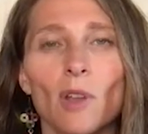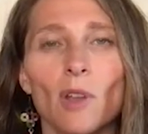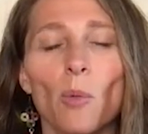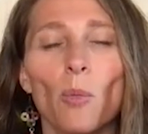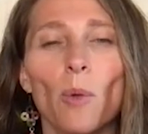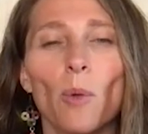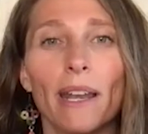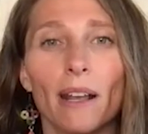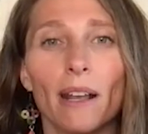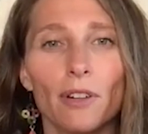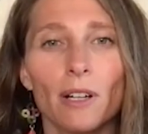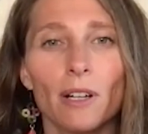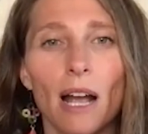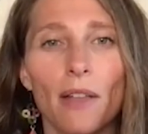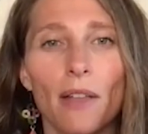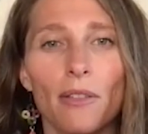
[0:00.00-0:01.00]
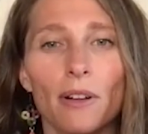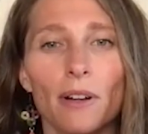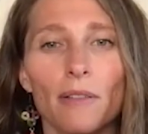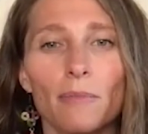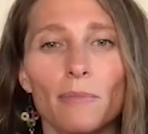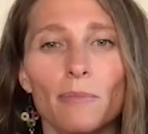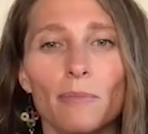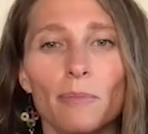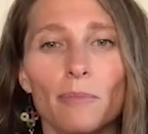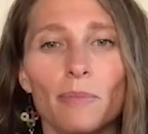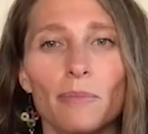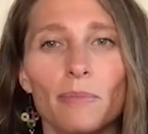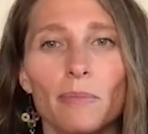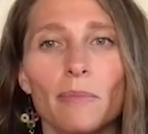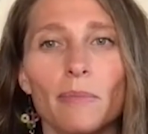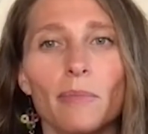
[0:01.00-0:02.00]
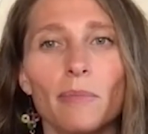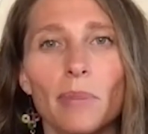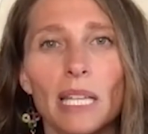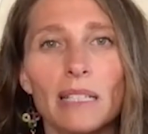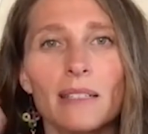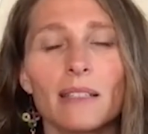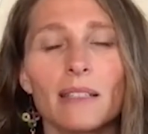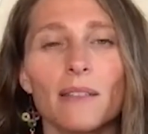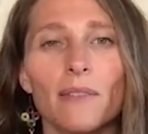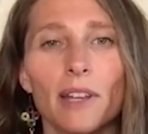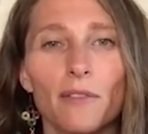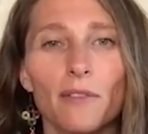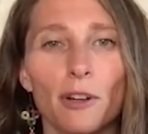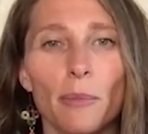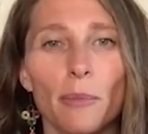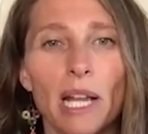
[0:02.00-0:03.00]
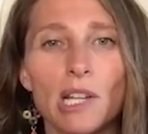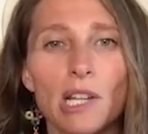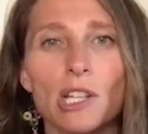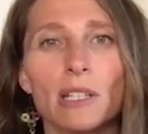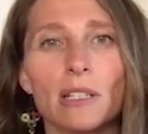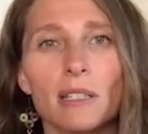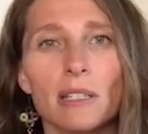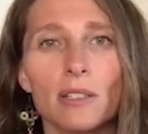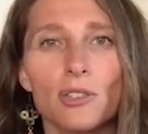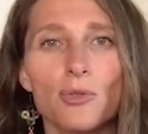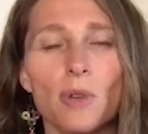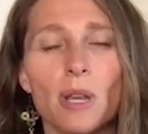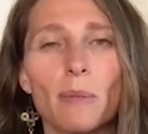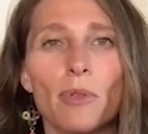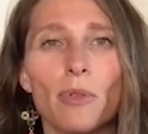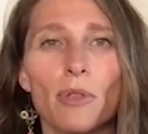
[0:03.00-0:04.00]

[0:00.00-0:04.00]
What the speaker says: Waiting for other pieces of information to stream